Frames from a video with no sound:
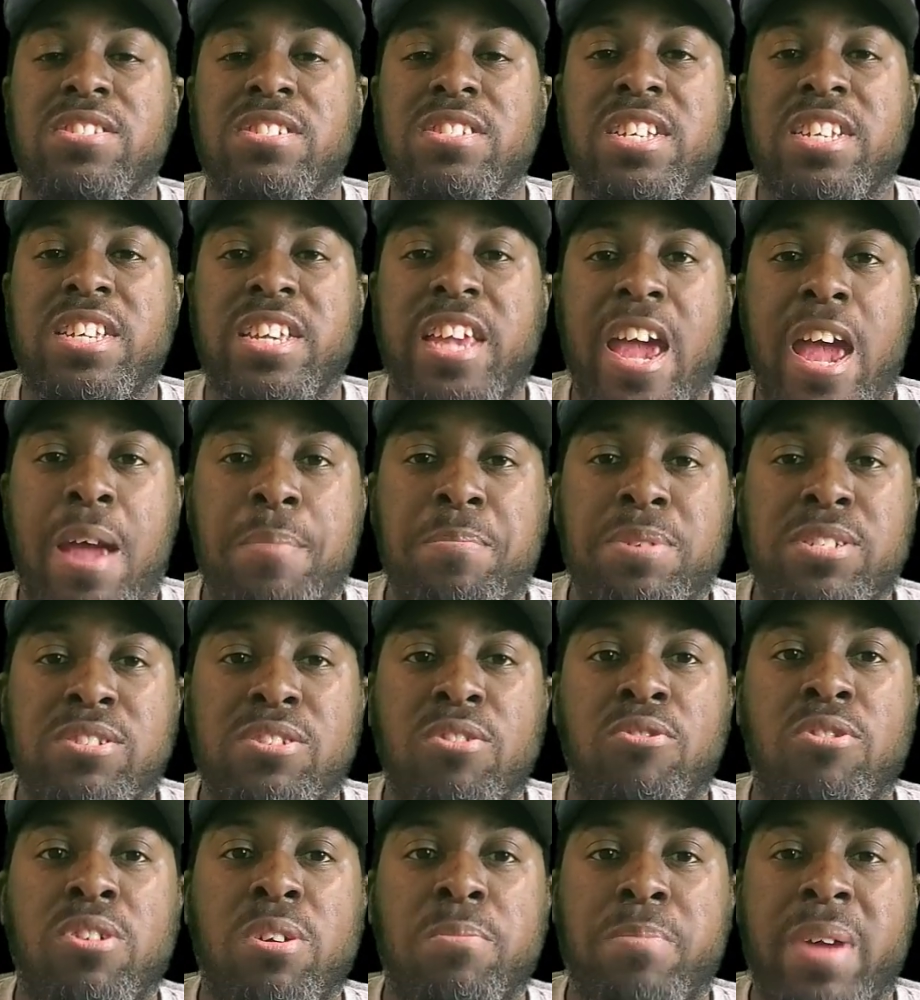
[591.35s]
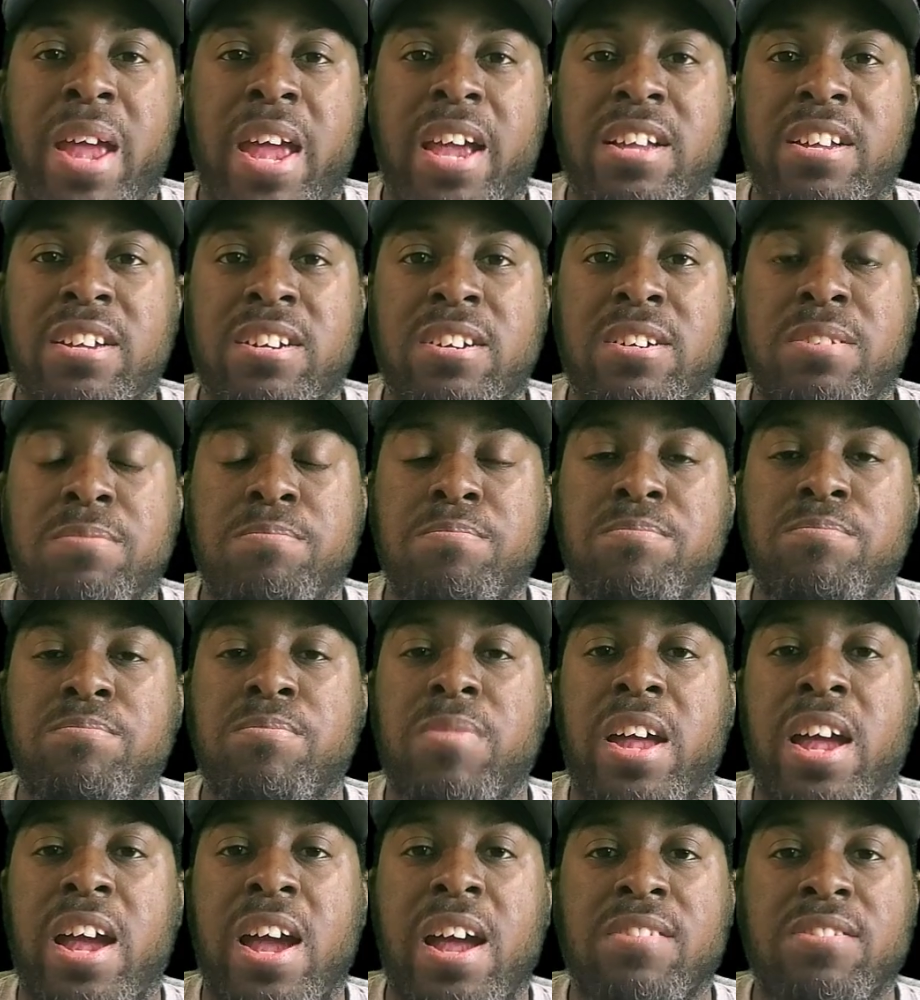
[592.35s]
the cap is going back up
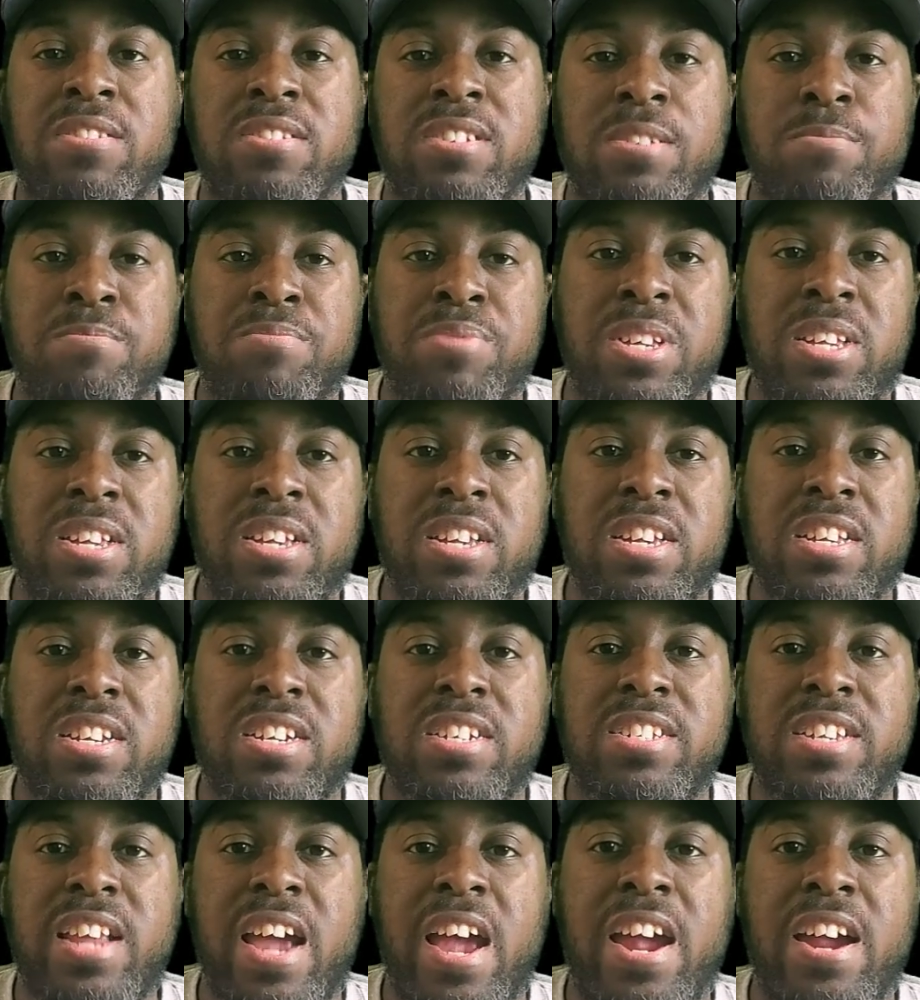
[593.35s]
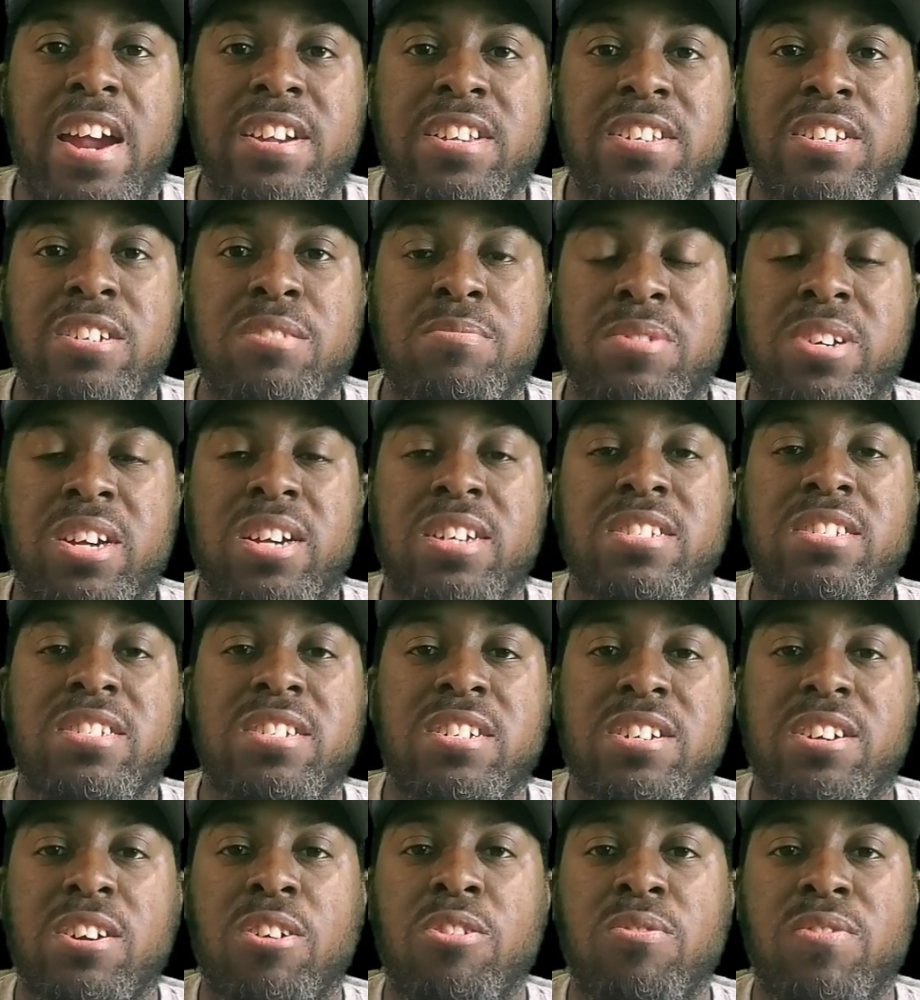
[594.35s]
after being in a dire year because of
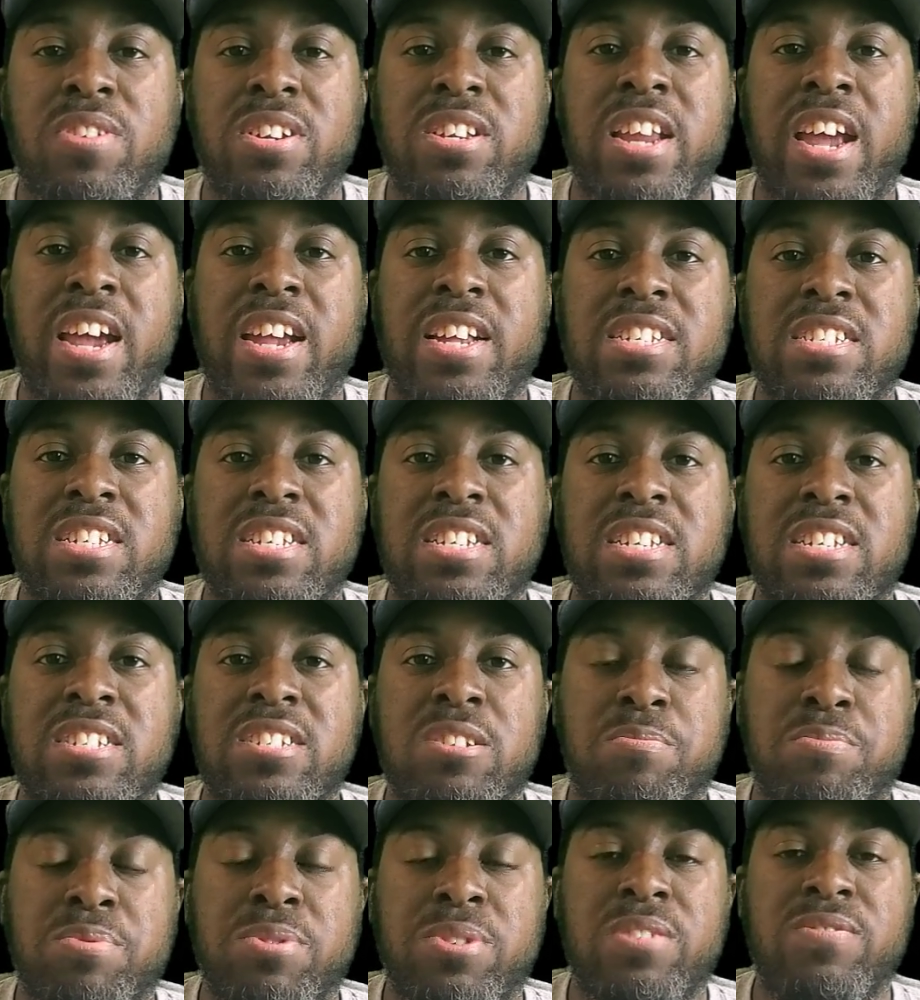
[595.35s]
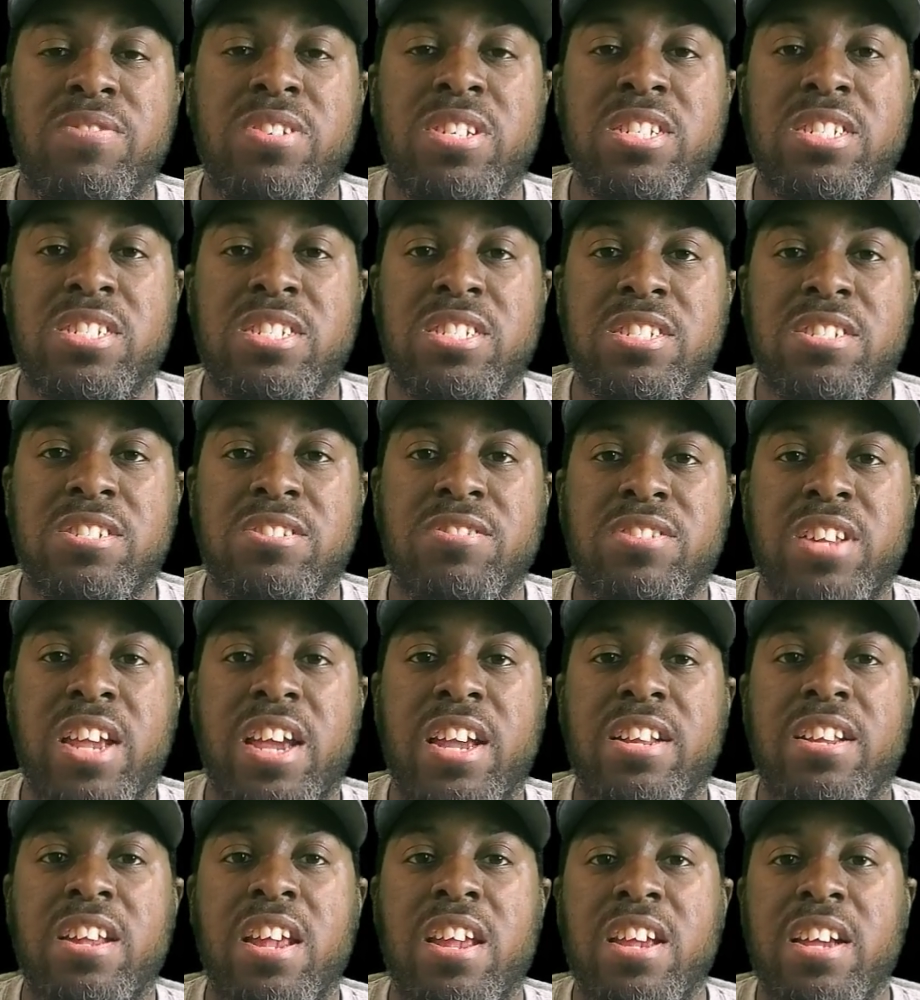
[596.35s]
the COVID nineteen the previous year
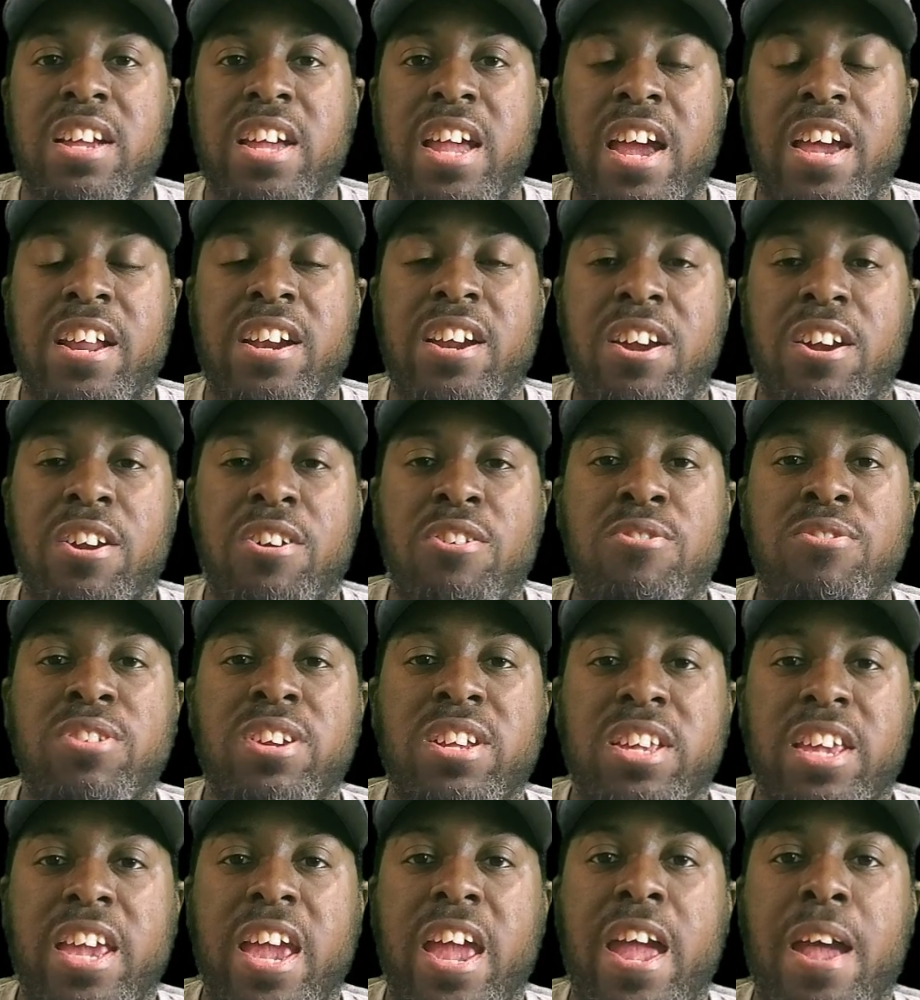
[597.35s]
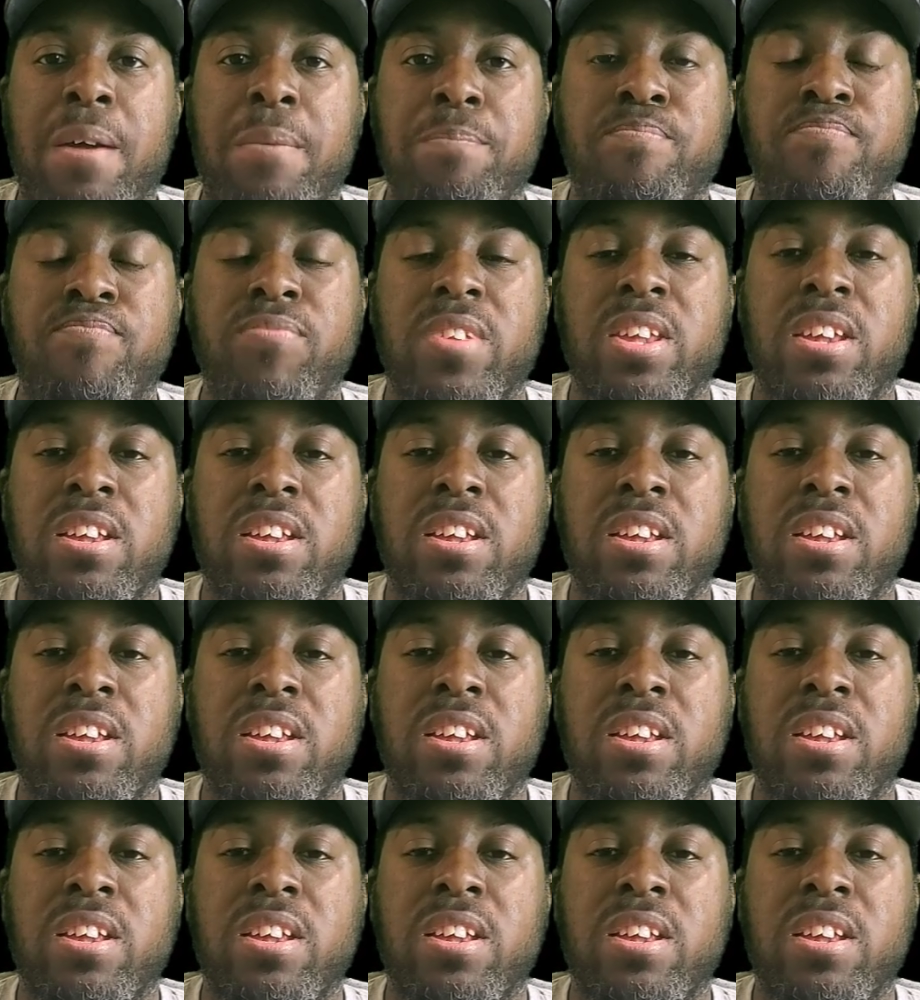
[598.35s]
that kind of hurt the cap.